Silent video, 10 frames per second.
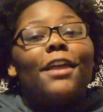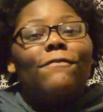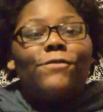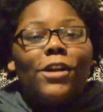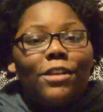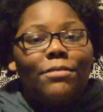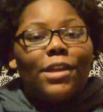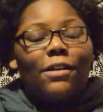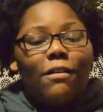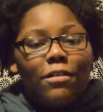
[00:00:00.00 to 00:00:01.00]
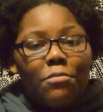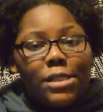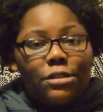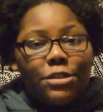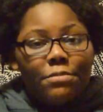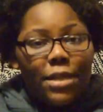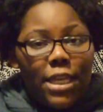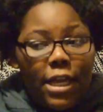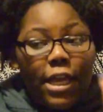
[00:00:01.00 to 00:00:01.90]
and follow me on all of my social media.